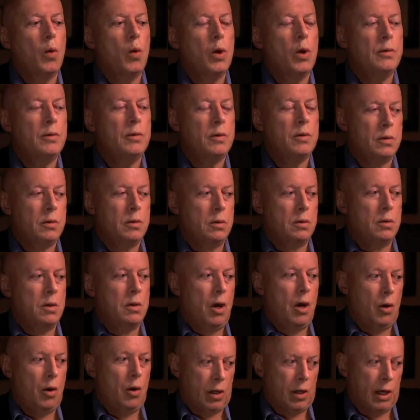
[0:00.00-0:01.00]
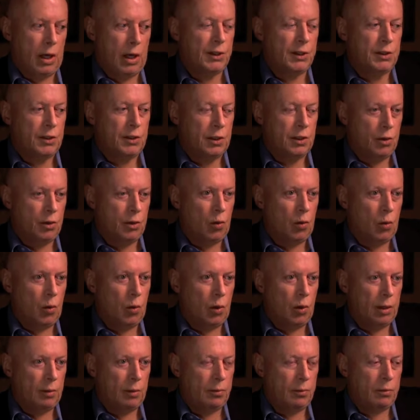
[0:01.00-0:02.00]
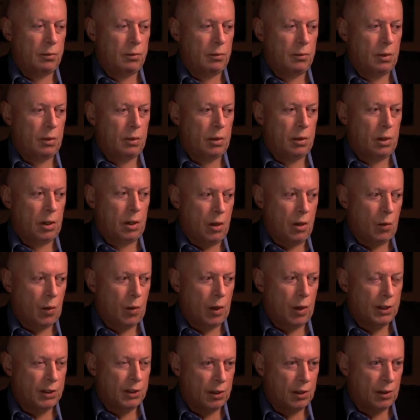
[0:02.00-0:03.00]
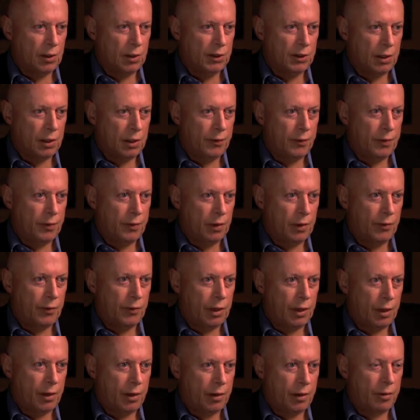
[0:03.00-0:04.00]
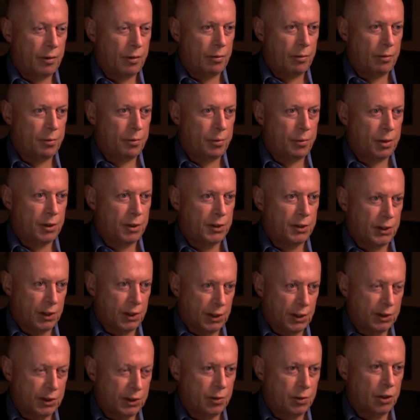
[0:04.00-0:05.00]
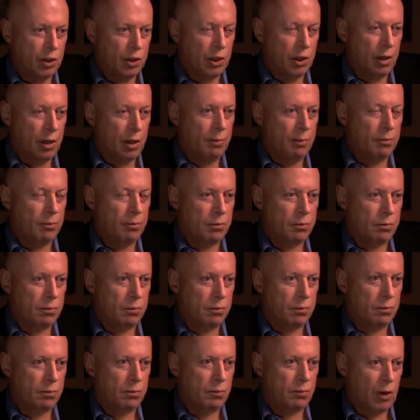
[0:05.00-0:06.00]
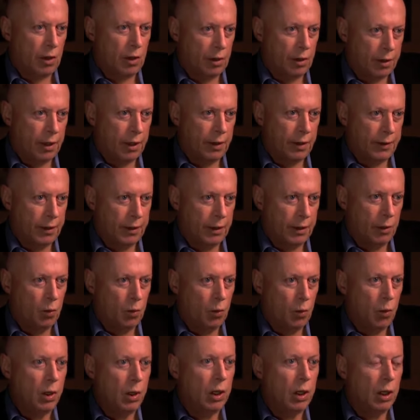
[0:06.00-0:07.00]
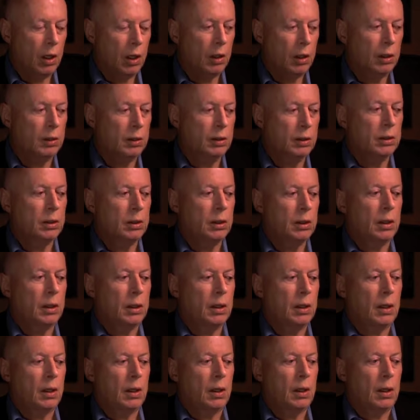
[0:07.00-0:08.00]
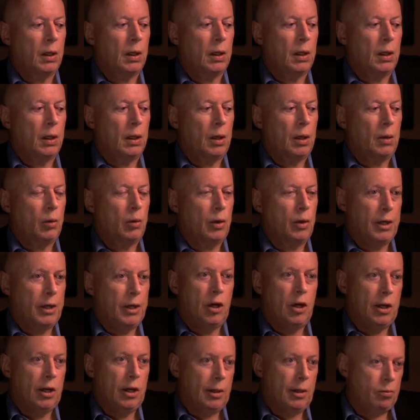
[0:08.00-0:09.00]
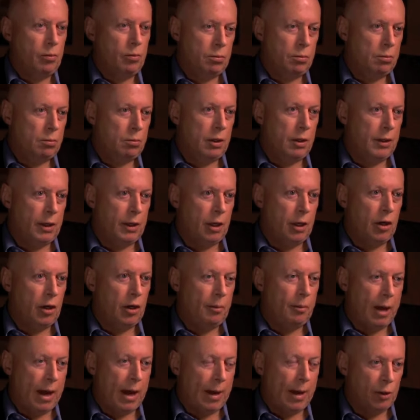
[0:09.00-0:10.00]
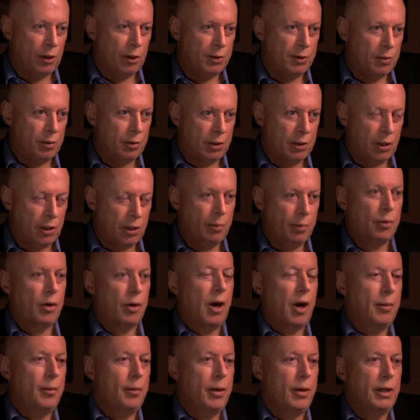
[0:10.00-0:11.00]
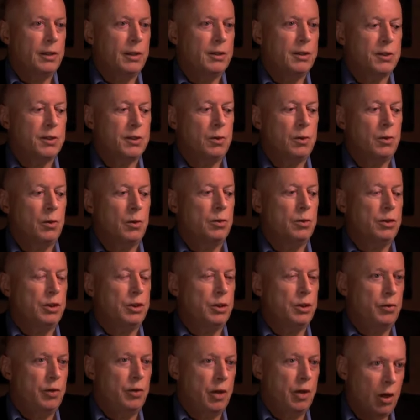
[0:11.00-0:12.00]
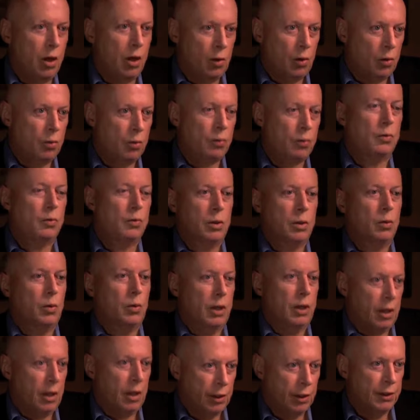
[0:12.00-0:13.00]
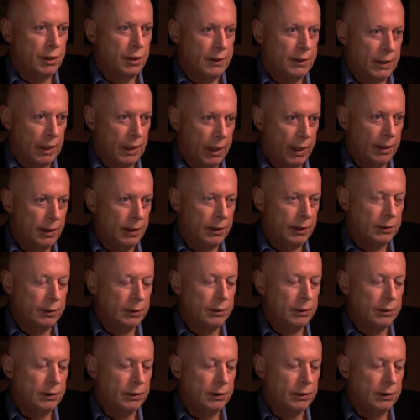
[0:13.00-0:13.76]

Well, no, it hasn't, and nor will it go away as long as our fear of death persists, which I rather think that it will. We're the only mammals, we're the only primates who do know that we're going to die.